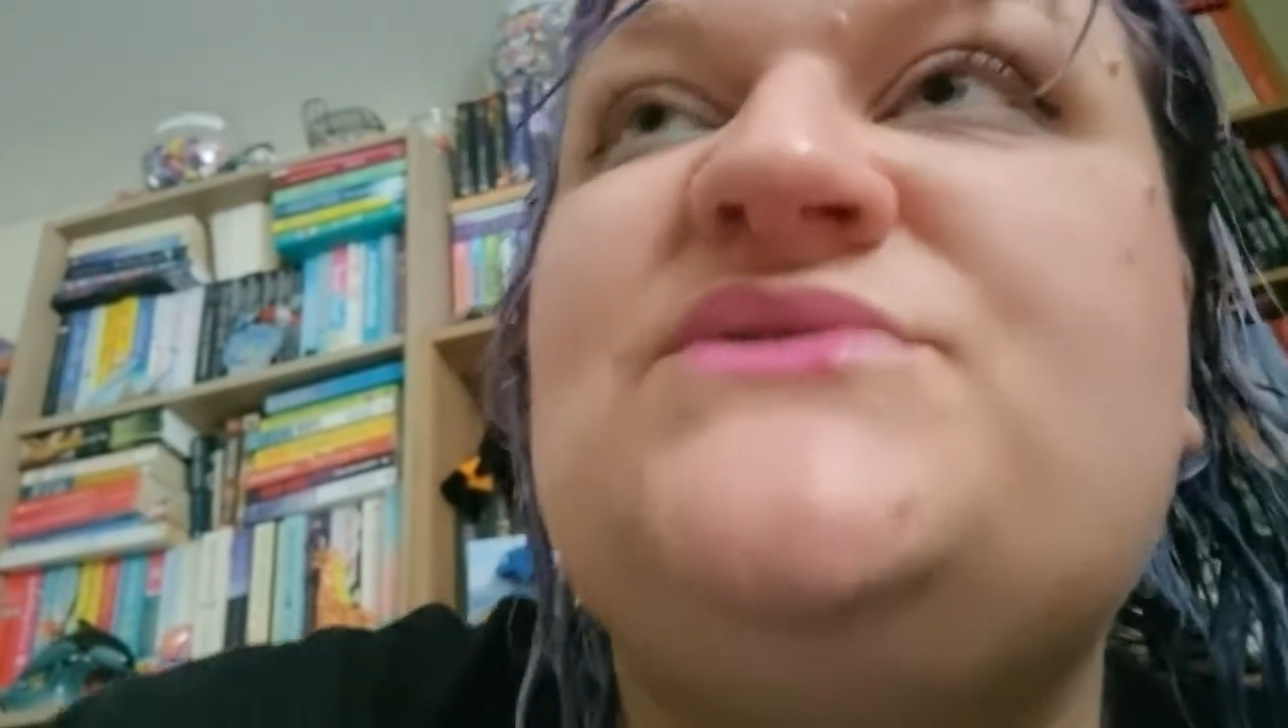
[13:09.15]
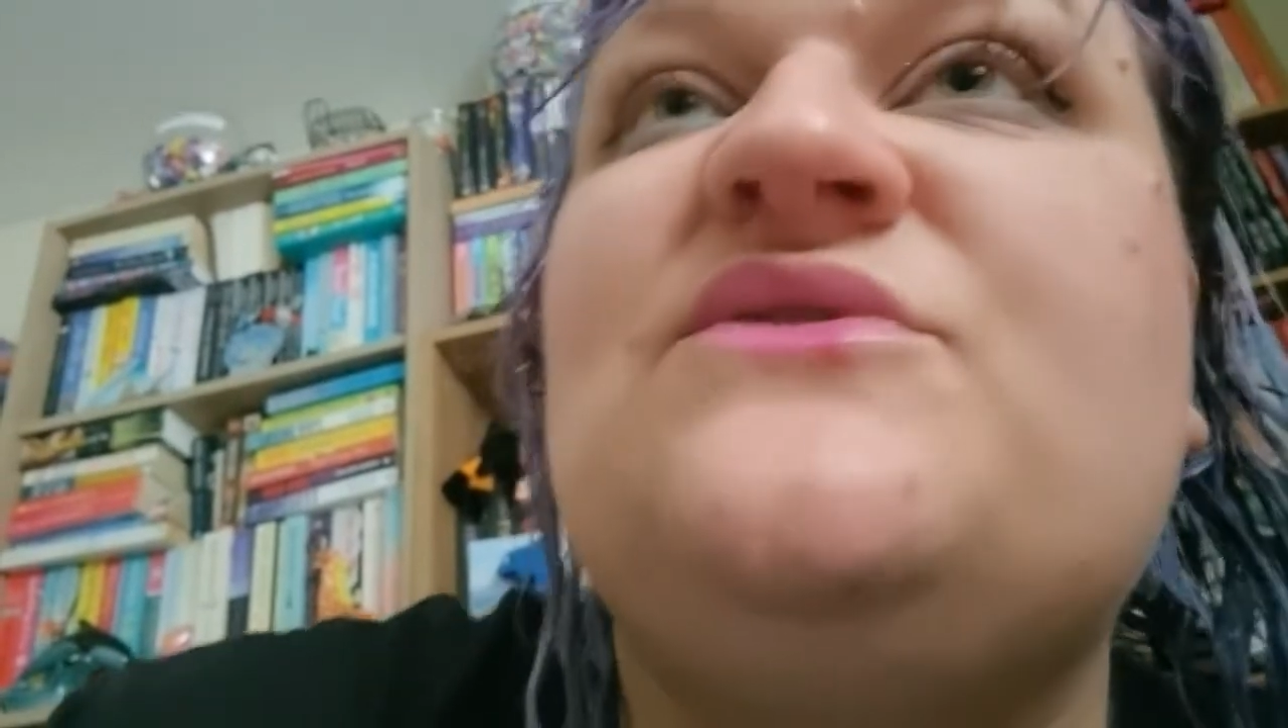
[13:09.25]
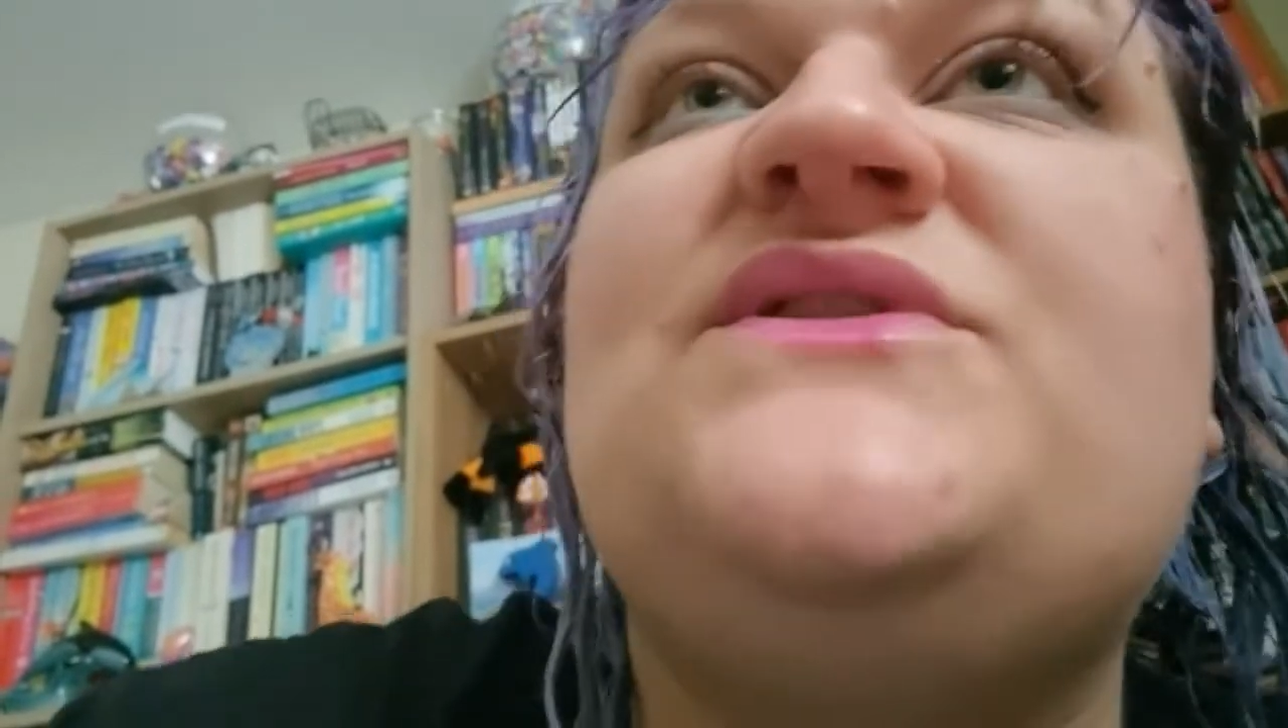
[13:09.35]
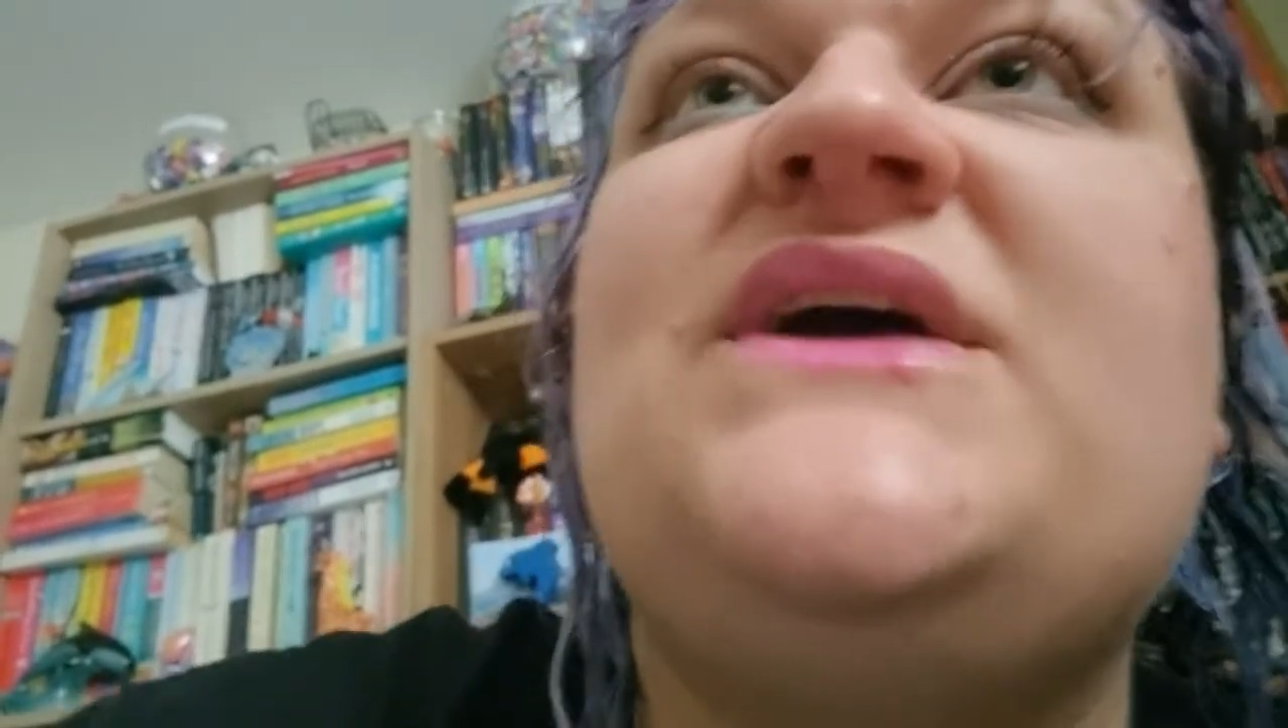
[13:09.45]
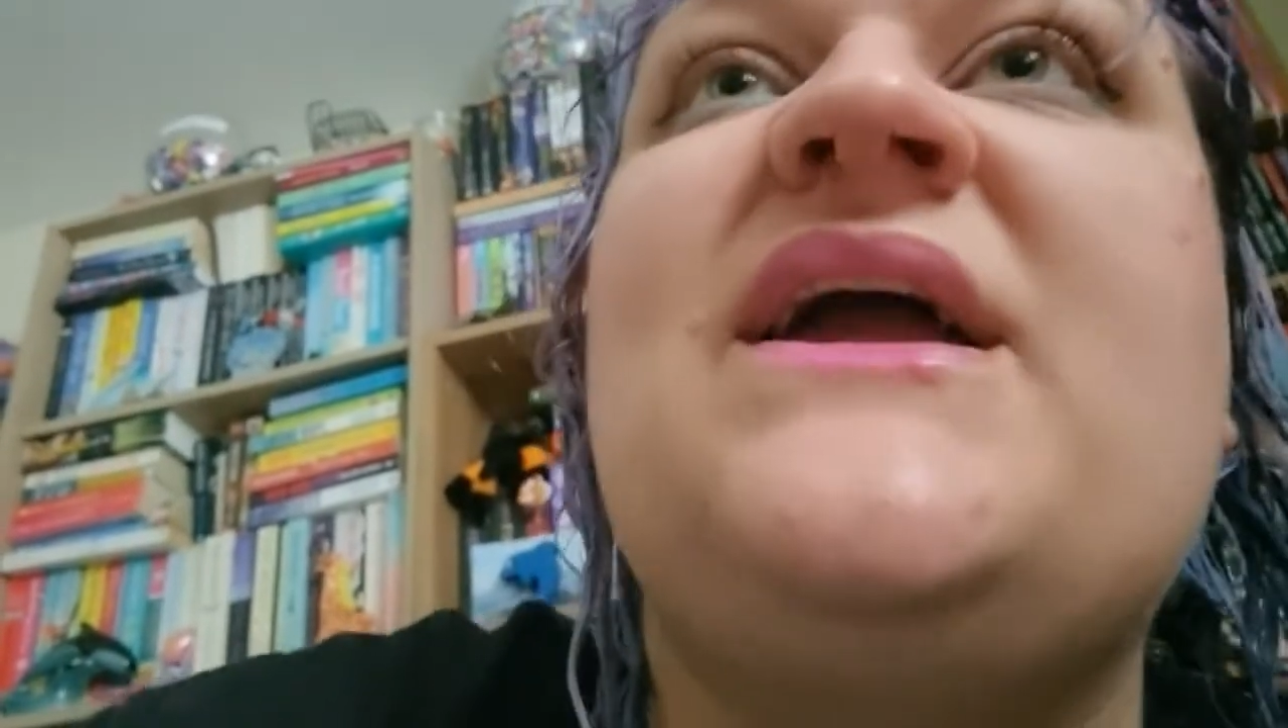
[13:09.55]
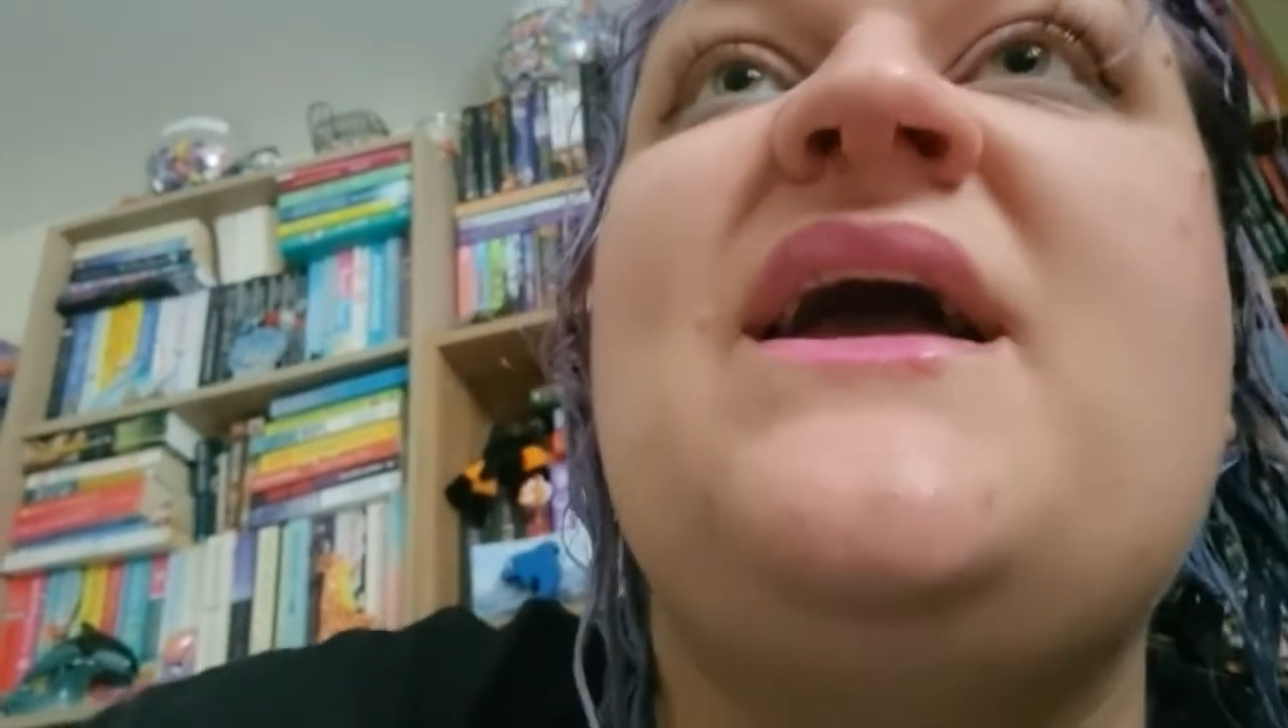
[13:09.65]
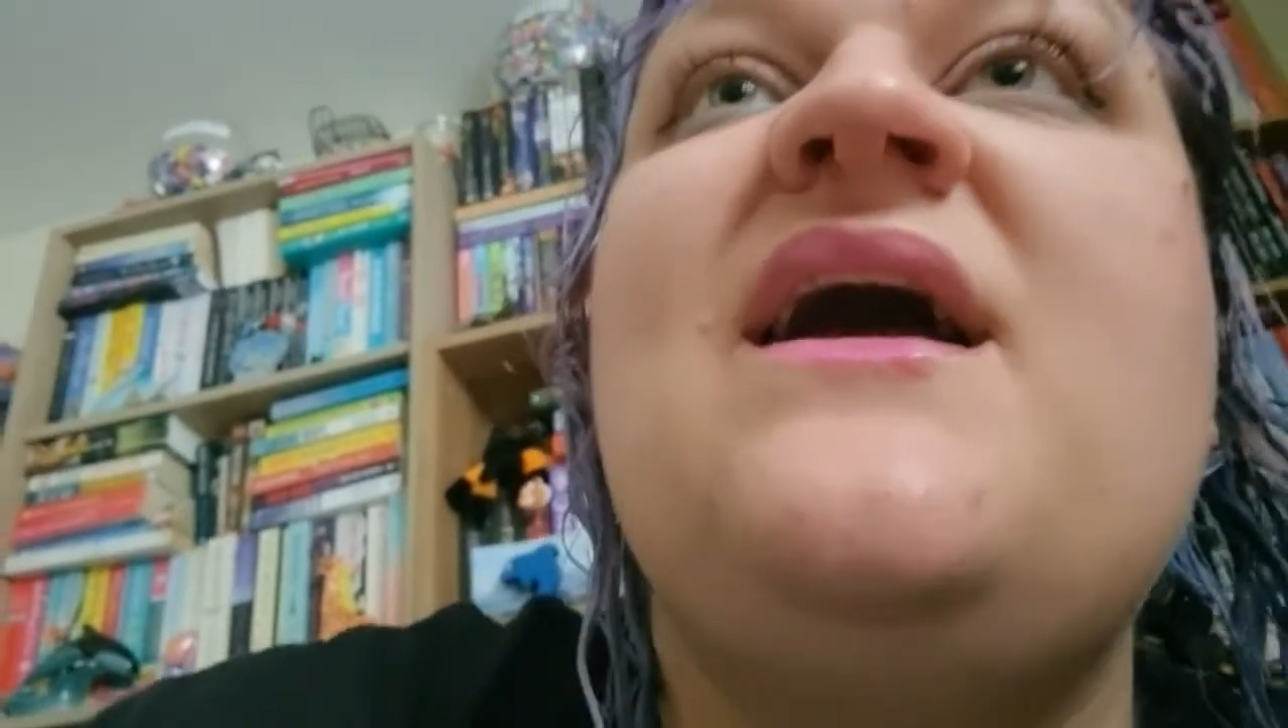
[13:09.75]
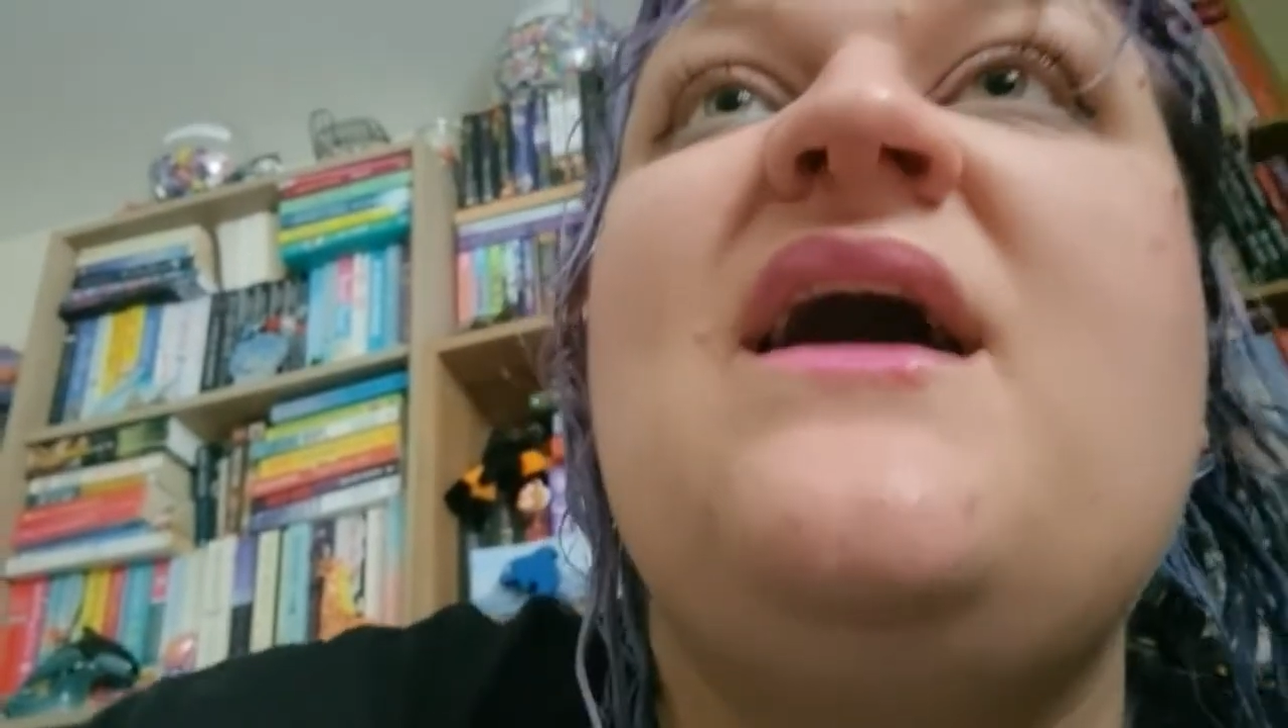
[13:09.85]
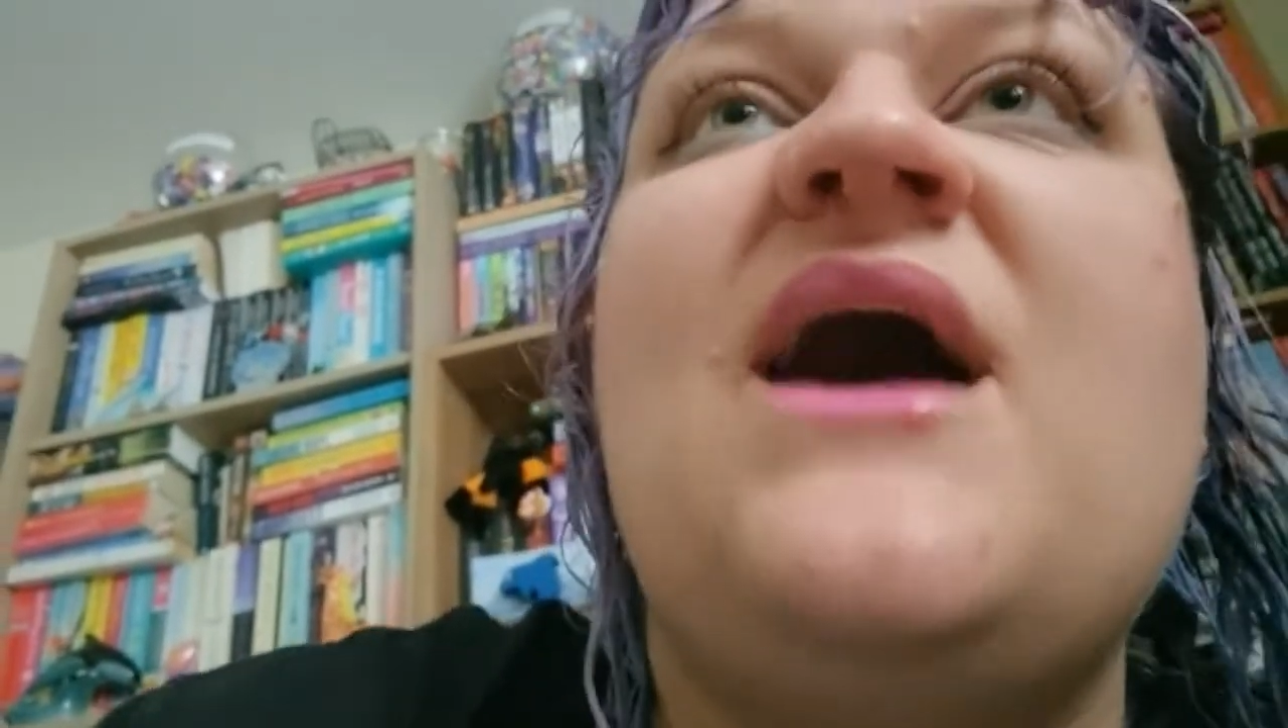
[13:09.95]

sort of thing,